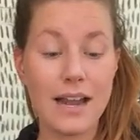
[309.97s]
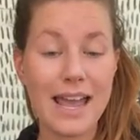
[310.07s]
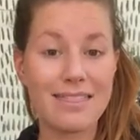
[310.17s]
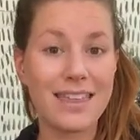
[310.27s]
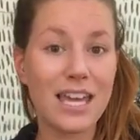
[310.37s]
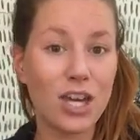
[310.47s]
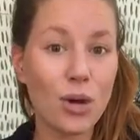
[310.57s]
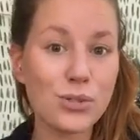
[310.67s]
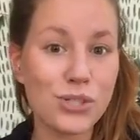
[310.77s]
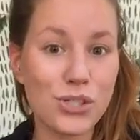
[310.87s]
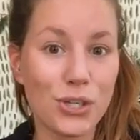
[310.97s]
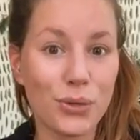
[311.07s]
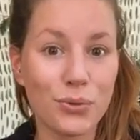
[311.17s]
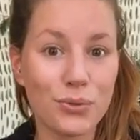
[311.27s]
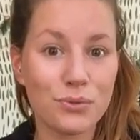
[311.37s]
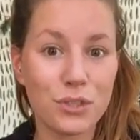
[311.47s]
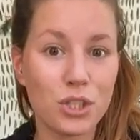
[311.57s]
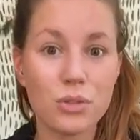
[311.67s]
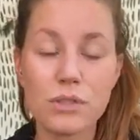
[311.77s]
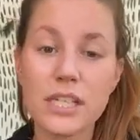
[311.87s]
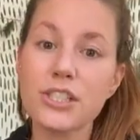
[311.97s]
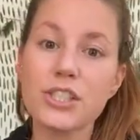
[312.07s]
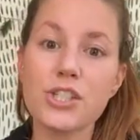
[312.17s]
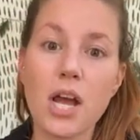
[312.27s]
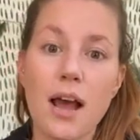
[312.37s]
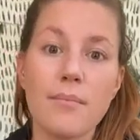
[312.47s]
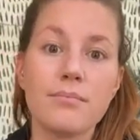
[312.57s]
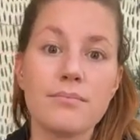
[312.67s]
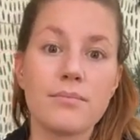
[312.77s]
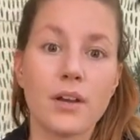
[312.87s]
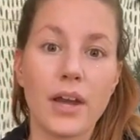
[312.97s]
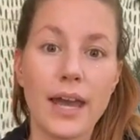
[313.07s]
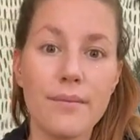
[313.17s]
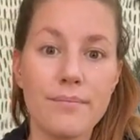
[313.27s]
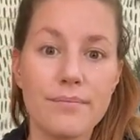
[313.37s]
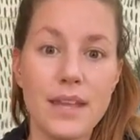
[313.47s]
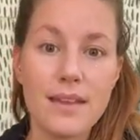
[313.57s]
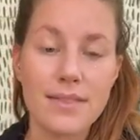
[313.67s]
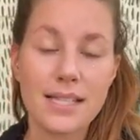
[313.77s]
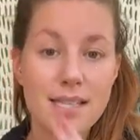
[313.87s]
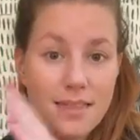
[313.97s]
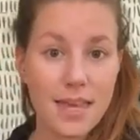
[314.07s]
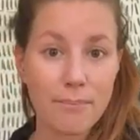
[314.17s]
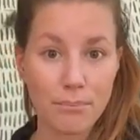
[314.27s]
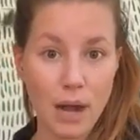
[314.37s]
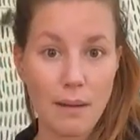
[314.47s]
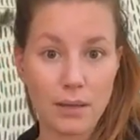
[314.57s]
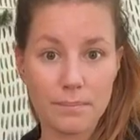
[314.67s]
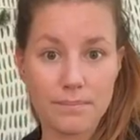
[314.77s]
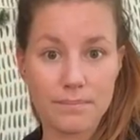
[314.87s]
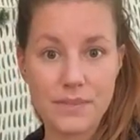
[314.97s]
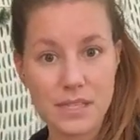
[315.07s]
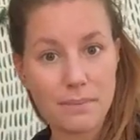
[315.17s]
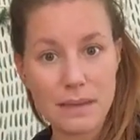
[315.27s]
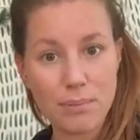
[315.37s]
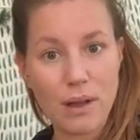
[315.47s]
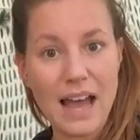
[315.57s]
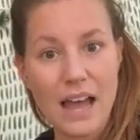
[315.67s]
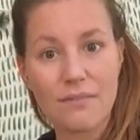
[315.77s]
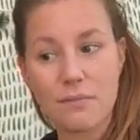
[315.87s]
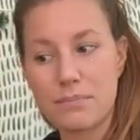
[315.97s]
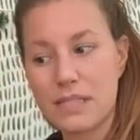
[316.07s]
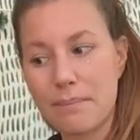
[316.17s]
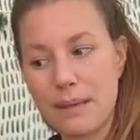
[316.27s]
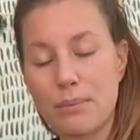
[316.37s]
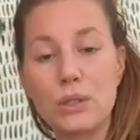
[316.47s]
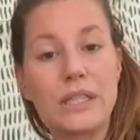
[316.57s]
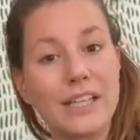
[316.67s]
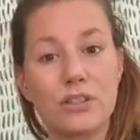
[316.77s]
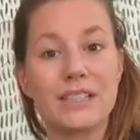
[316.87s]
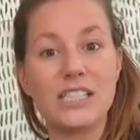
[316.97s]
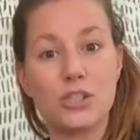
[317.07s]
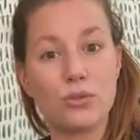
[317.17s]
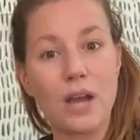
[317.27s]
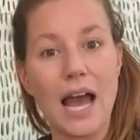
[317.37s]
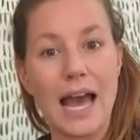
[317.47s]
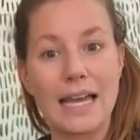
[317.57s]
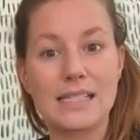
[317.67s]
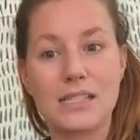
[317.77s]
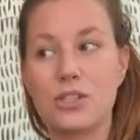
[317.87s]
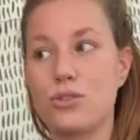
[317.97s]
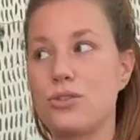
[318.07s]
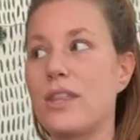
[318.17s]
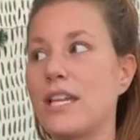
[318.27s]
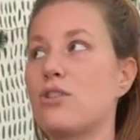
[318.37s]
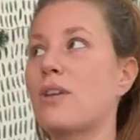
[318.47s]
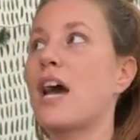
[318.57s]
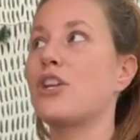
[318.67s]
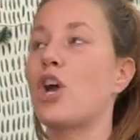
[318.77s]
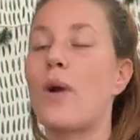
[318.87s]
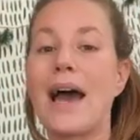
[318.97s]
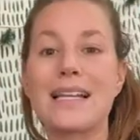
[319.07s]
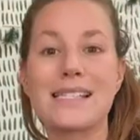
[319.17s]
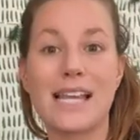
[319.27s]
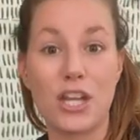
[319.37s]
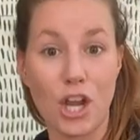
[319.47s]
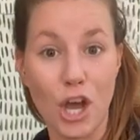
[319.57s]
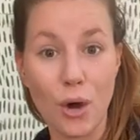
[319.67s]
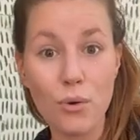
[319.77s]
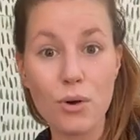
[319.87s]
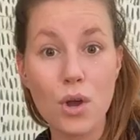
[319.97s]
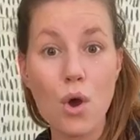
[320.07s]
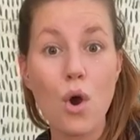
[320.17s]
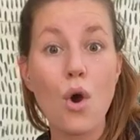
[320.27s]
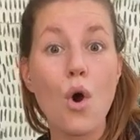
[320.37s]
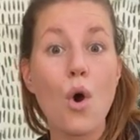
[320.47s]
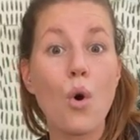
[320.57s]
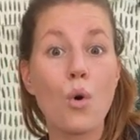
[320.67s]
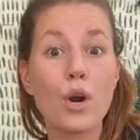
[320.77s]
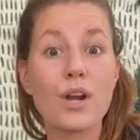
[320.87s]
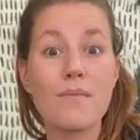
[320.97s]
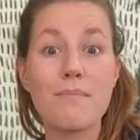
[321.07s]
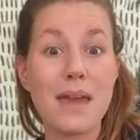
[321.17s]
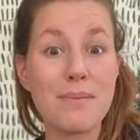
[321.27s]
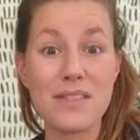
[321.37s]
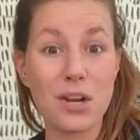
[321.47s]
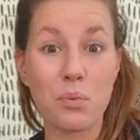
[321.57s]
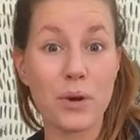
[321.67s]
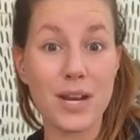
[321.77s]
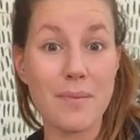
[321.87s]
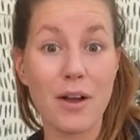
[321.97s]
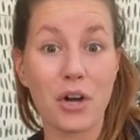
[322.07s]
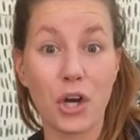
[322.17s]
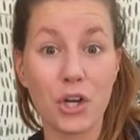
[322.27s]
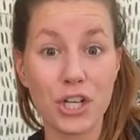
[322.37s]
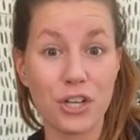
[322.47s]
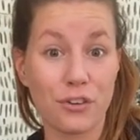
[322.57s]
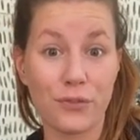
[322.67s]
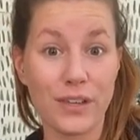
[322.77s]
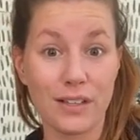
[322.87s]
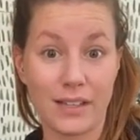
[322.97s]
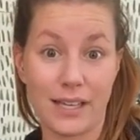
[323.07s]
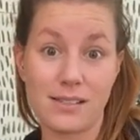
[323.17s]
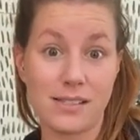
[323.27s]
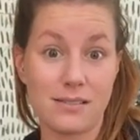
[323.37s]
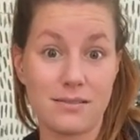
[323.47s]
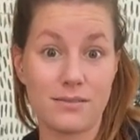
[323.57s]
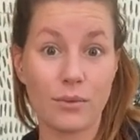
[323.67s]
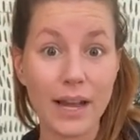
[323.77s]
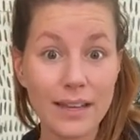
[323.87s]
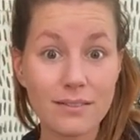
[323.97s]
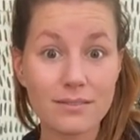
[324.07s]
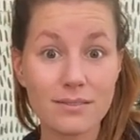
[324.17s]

And they ghost you, you did your job, okay? That's a them problem. Some people literally do not know how to say no, or maybe they're worried about hurting your feelings, right?